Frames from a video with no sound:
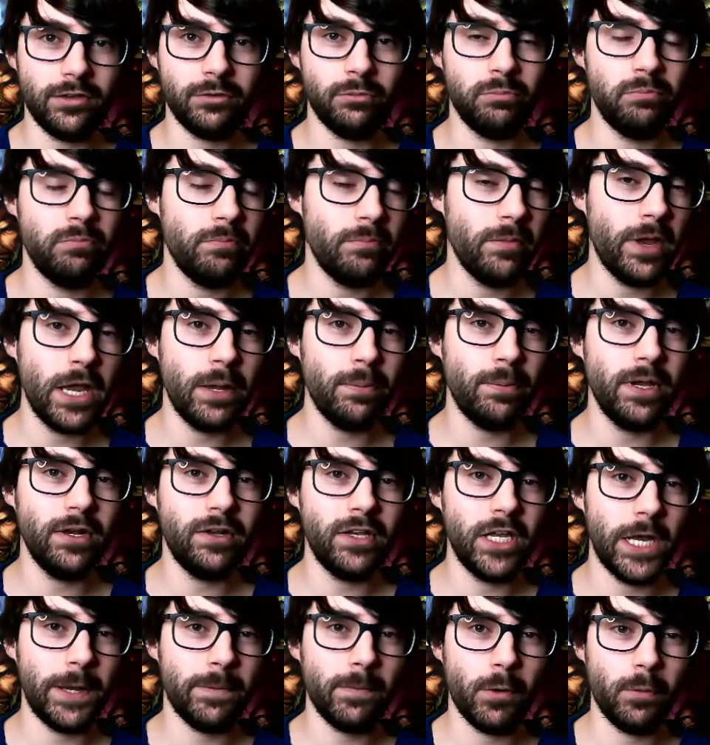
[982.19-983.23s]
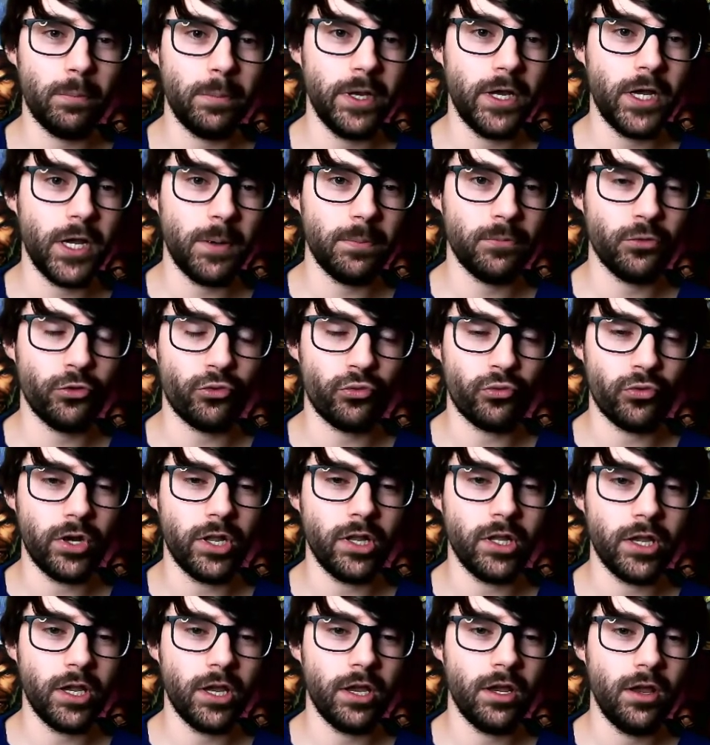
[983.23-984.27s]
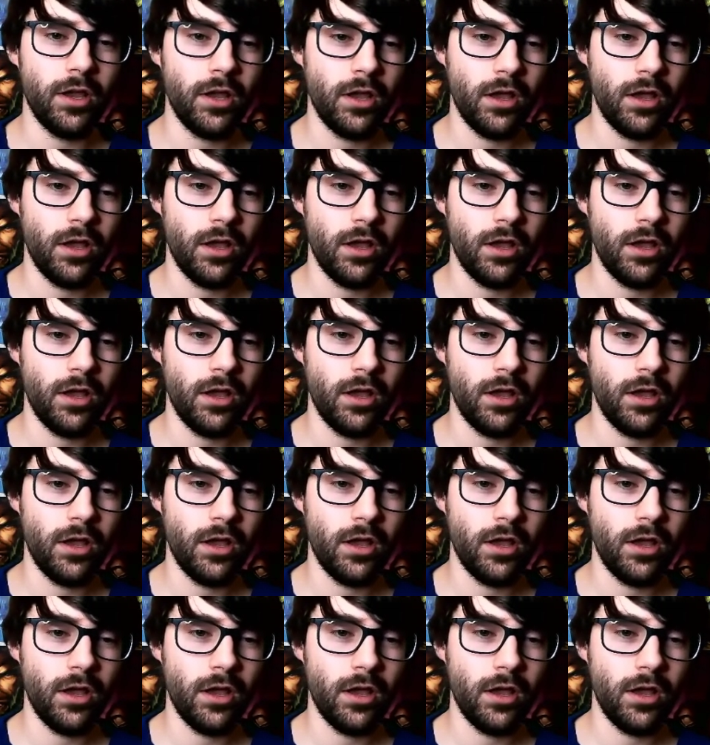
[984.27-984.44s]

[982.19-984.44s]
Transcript: Maybe Teemo becomes really